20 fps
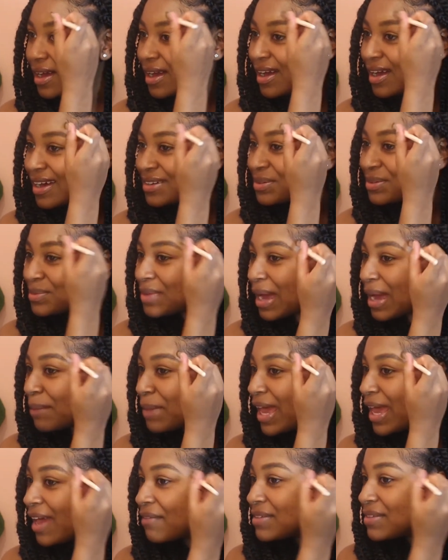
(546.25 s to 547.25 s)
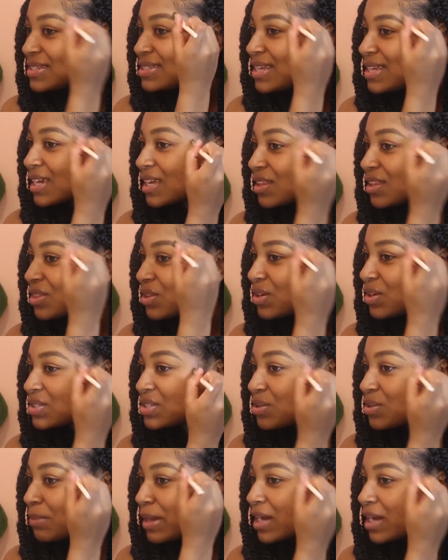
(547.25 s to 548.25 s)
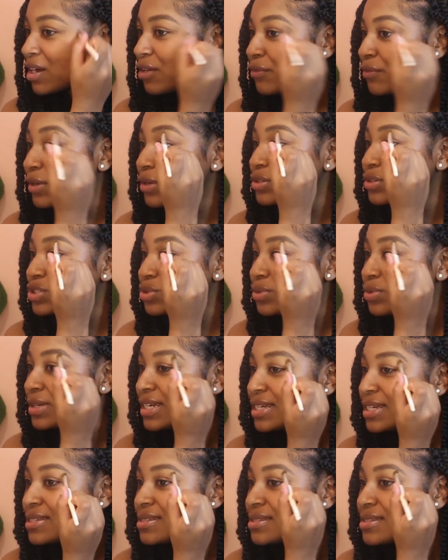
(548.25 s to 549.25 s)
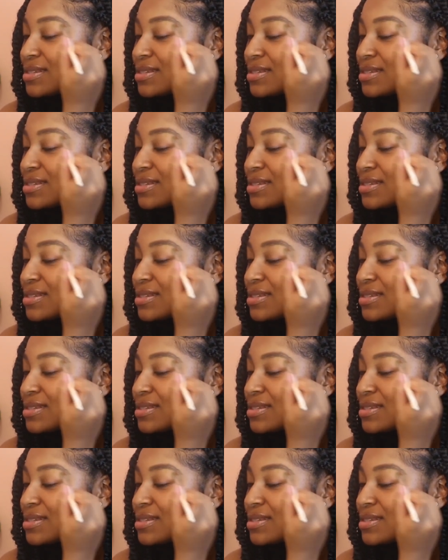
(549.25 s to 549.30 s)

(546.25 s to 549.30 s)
I'm having second thoughts on my career choice.